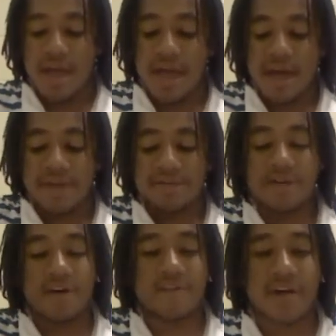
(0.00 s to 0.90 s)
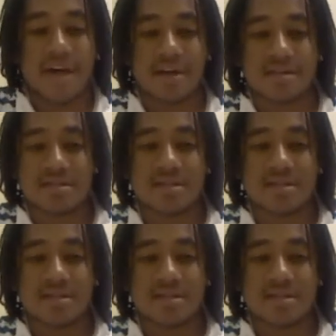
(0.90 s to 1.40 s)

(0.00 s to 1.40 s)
f of x,